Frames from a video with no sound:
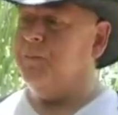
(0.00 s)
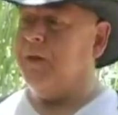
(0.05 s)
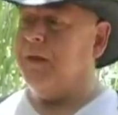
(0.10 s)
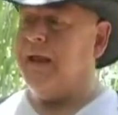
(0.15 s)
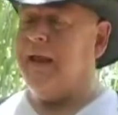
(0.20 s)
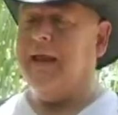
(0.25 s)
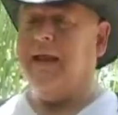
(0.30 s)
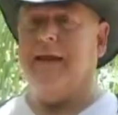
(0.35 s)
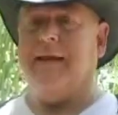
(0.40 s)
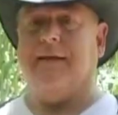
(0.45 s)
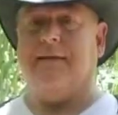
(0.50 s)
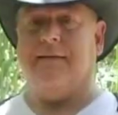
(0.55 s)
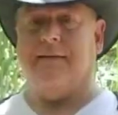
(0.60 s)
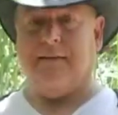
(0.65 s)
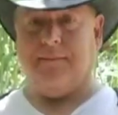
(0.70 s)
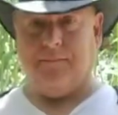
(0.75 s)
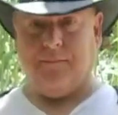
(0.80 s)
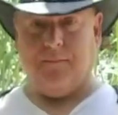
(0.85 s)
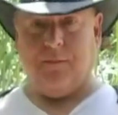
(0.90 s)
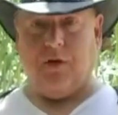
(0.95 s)

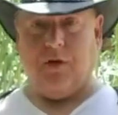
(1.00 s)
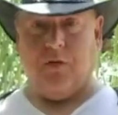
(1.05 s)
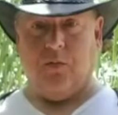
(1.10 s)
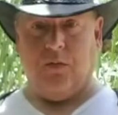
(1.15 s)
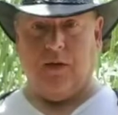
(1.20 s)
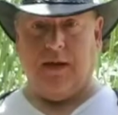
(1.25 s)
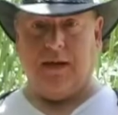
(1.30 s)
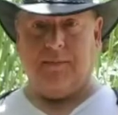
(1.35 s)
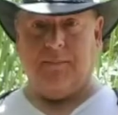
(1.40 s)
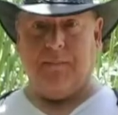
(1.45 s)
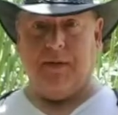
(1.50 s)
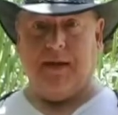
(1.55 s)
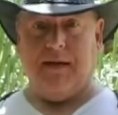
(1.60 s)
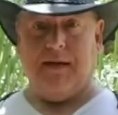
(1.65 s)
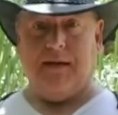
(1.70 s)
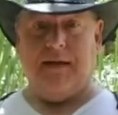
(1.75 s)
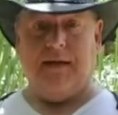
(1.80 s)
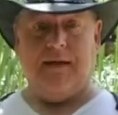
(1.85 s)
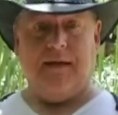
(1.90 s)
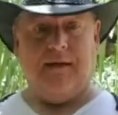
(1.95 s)
And, you know, like
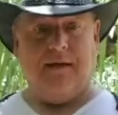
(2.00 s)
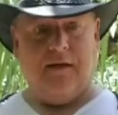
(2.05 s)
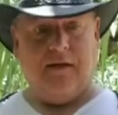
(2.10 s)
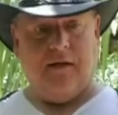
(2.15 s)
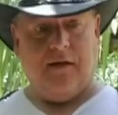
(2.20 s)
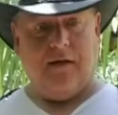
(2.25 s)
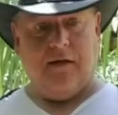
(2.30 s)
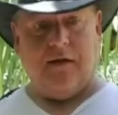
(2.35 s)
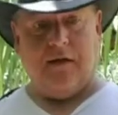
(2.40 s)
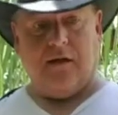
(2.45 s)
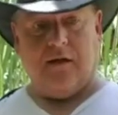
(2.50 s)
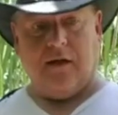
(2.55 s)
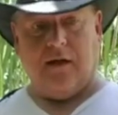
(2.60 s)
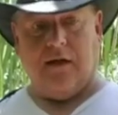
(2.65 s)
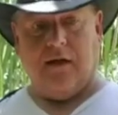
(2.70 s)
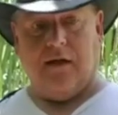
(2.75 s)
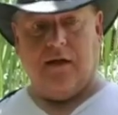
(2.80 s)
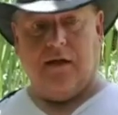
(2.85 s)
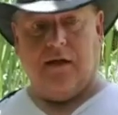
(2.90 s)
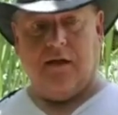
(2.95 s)
many
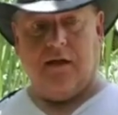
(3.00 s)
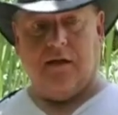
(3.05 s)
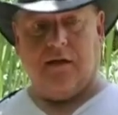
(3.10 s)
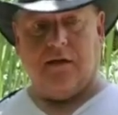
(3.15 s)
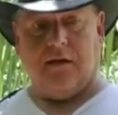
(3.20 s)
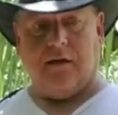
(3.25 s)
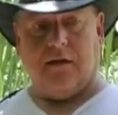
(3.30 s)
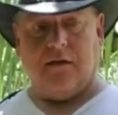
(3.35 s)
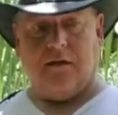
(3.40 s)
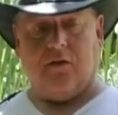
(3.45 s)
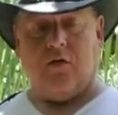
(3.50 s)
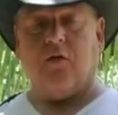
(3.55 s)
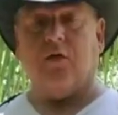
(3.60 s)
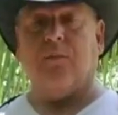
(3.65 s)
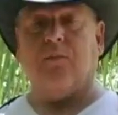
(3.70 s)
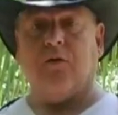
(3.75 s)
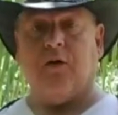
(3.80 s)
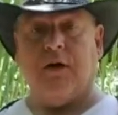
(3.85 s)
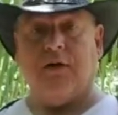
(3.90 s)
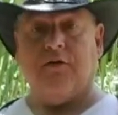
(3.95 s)

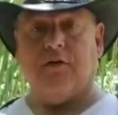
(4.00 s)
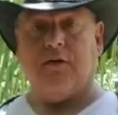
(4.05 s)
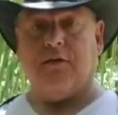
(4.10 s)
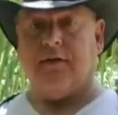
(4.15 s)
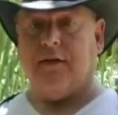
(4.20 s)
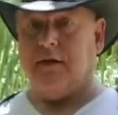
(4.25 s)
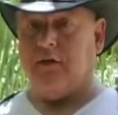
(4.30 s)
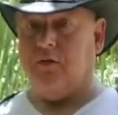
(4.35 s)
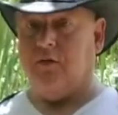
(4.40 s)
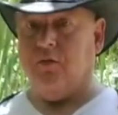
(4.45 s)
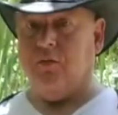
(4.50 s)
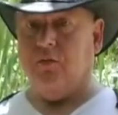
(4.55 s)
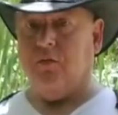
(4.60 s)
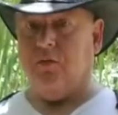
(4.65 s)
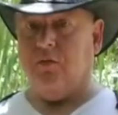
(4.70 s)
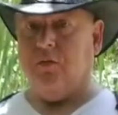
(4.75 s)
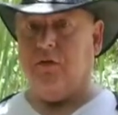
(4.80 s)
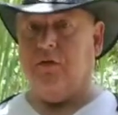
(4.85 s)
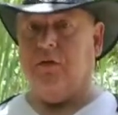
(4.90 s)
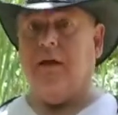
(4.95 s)
corporations like
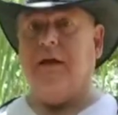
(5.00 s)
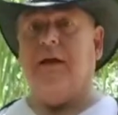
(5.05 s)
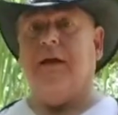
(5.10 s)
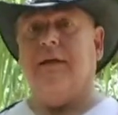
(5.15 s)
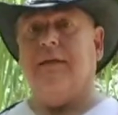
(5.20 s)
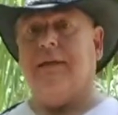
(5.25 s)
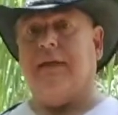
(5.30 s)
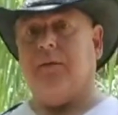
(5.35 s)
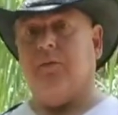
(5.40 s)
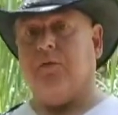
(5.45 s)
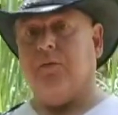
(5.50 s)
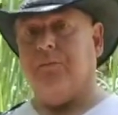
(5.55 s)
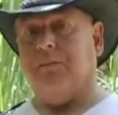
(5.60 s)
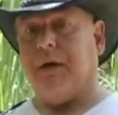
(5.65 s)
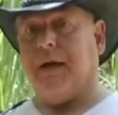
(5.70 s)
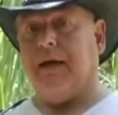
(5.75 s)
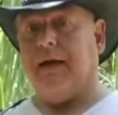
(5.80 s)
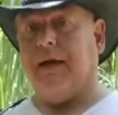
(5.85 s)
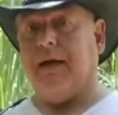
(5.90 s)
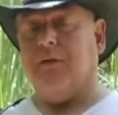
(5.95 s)
Google, they would
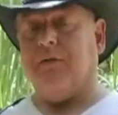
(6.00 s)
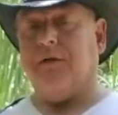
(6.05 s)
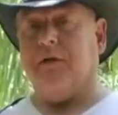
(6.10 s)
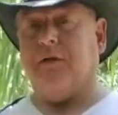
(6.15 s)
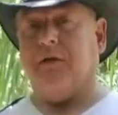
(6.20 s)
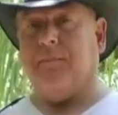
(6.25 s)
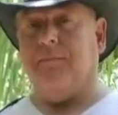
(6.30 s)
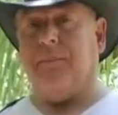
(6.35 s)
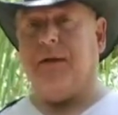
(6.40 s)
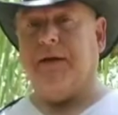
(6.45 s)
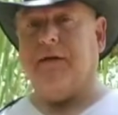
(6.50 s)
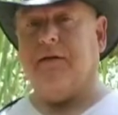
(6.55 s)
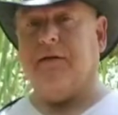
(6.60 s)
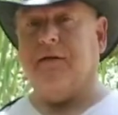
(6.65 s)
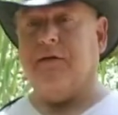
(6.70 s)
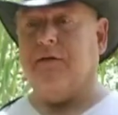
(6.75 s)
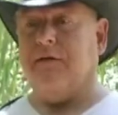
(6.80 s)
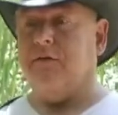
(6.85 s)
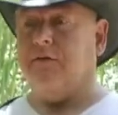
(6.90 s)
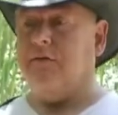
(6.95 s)
buy out their
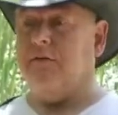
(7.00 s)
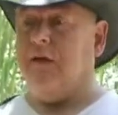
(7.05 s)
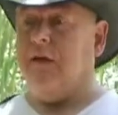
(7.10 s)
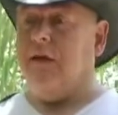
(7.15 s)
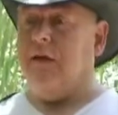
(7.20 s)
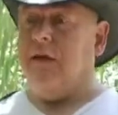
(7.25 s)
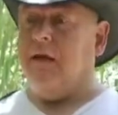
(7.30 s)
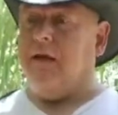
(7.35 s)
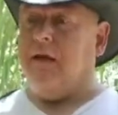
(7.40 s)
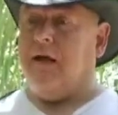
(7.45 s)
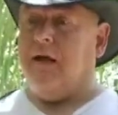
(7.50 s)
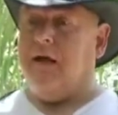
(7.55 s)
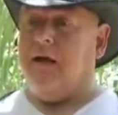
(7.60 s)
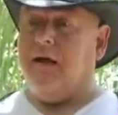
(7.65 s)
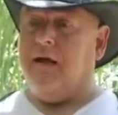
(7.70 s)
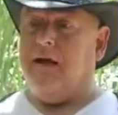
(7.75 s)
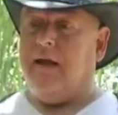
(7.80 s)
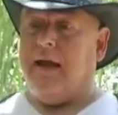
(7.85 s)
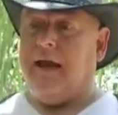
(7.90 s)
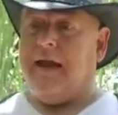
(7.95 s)
competitors
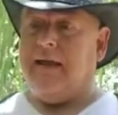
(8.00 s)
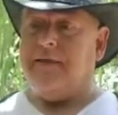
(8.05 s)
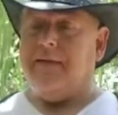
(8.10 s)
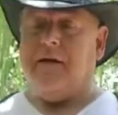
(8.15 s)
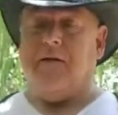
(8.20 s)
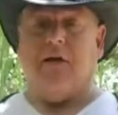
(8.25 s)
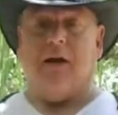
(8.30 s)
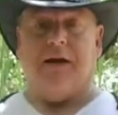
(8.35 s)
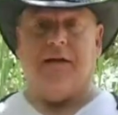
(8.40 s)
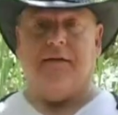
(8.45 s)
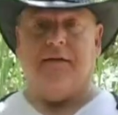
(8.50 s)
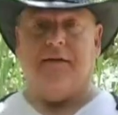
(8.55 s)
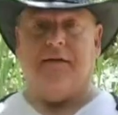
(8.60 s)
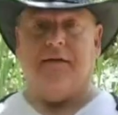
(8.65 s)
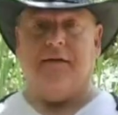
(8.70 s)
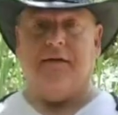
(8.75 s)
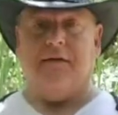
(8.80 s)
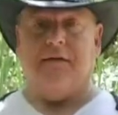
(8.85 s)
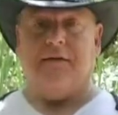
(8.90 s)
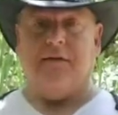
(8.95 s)
and their
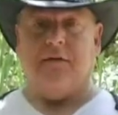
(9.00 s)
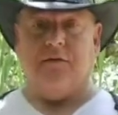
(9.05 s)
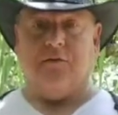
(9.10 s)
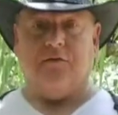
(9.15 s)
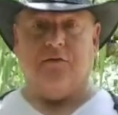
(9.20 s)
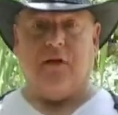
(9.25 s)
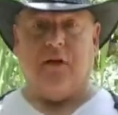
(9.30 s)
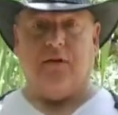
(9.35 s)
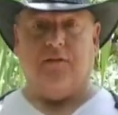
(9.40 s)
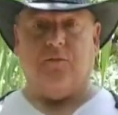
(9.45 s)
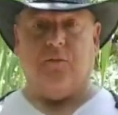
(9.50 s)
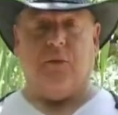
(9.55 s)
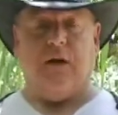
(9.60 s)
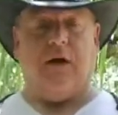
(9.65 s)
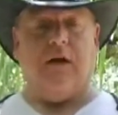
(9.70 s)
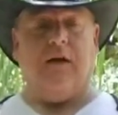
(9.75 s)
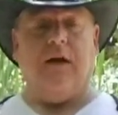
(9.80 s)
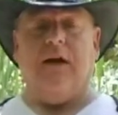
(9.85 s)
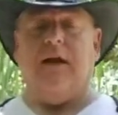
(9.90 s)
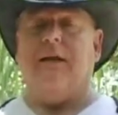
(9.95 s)
ideas, their
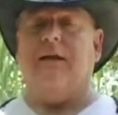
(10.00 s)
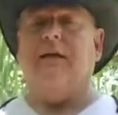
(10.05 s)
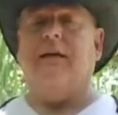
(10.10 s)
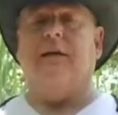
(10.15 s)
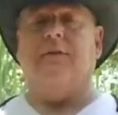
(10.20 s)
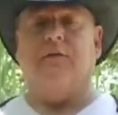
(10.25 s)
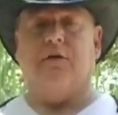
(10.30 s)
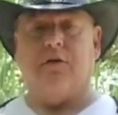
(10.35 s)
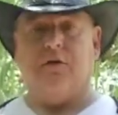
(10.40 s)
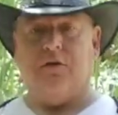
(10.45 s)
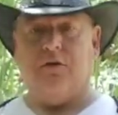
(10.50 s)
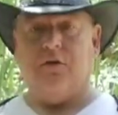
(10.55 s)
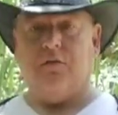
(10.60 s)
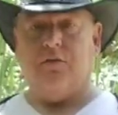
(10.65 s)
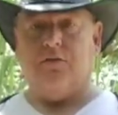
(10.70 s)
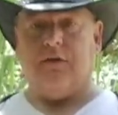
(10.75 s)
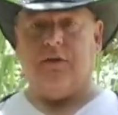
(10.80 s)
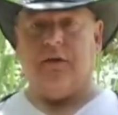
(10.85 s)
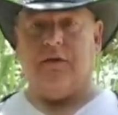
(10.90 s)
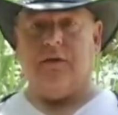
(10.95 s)
software, never
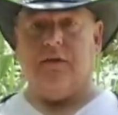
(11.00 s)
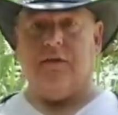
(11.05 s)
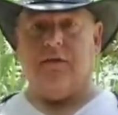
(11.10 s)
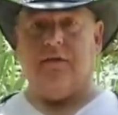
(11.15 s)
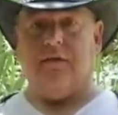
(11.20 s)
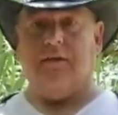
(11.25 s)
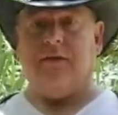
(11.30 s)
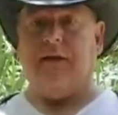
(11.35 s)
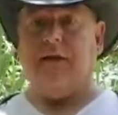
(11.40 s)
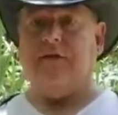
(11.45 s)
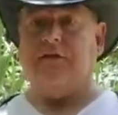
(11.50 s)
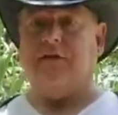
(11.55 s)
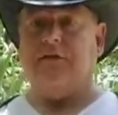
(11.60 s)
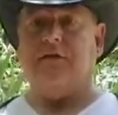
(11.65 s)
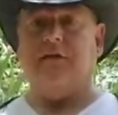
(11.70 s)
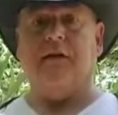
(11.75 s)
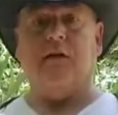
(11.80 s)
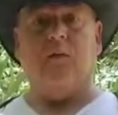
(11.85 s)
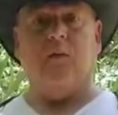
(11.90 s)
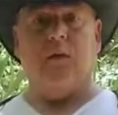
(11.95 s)
use it. They
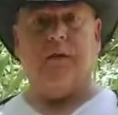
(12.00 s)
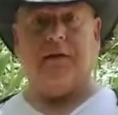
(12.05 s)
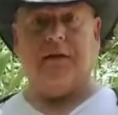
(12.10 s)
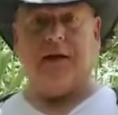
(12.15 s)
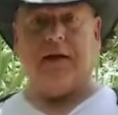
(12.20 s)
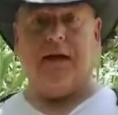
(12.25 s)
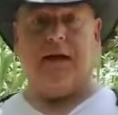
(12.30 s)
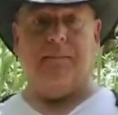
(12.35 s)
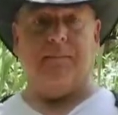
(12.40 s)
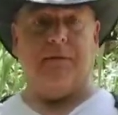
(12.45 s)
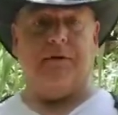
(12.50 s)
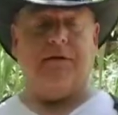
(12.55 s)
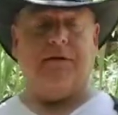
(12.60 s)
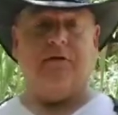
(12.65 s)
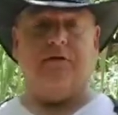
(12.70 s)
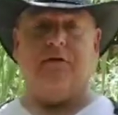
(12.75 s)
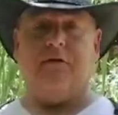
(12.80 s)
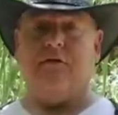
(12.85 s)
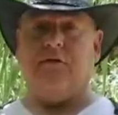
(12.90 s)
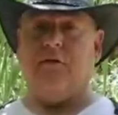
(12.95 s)
just didn't want the
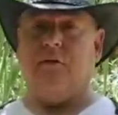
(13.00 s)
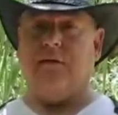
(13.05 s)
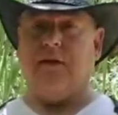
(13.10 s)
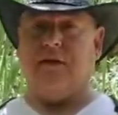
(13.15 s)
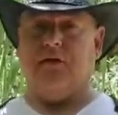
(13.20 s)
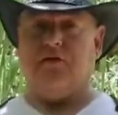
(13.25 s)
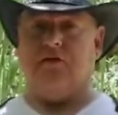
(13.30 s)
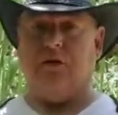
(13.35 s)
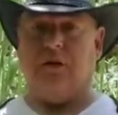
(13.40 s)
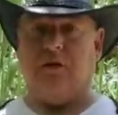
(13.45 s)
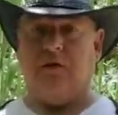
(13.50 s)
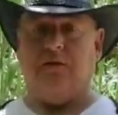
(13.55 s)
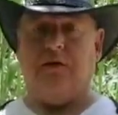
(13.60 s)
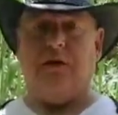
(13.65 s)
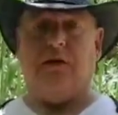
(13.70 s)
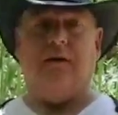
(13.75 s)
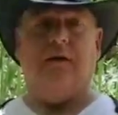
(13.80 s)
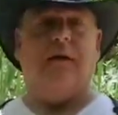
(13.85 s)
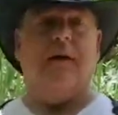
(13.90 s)
competition, so they shelf it.